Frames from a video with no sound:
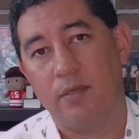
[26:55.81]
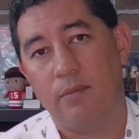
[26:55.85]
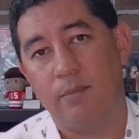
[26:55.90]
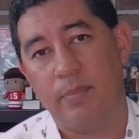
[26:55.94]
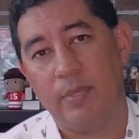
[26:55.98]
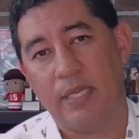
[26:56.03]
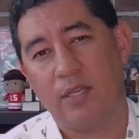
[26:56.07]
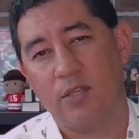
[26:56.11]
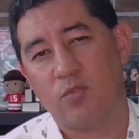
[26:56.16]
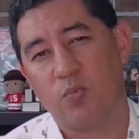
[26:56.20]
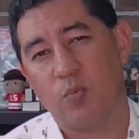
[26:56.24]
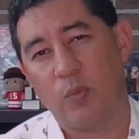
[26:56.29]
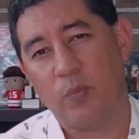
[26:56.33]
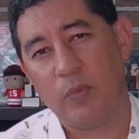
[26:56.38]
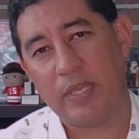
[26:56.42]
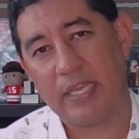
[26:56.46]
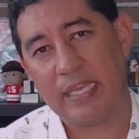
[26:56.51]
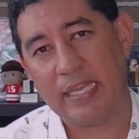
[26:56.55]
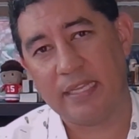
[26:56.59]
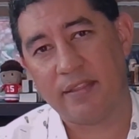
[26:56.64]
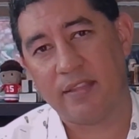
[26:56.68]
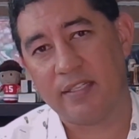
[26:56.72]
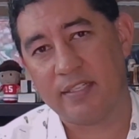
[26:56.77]
Because when we
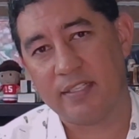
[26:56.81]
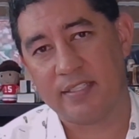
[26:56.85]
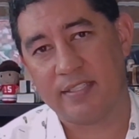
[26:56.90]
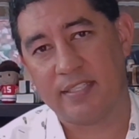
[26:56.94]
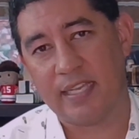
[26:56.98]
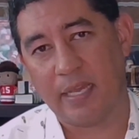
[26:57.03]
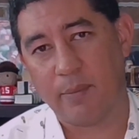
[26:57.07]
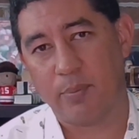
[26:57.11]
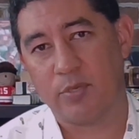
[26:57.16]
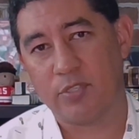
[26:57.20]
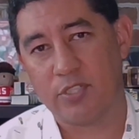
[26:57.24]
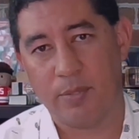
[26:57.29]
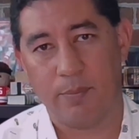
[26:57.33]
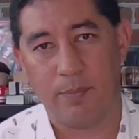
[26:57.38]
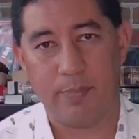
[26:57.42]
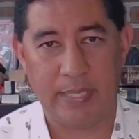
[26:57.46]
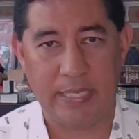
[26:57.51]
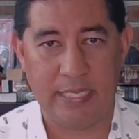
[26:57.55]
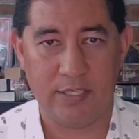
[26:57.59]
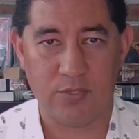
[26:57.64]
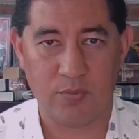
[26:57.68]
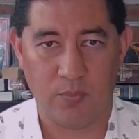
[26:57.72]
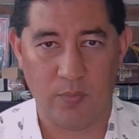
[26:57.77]
get the discipleship
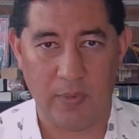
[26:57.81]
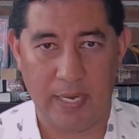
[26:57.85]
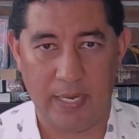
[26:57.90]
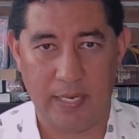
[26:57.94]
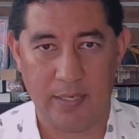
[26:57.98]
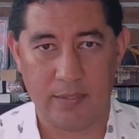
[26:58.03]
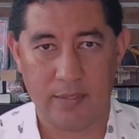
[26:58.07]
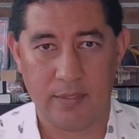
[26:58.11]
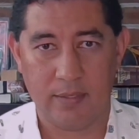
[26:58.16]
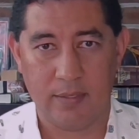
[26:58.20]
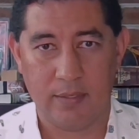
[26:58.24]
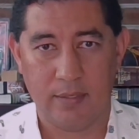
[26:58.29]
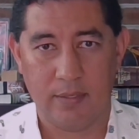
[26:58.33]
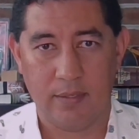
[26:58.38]
piece right,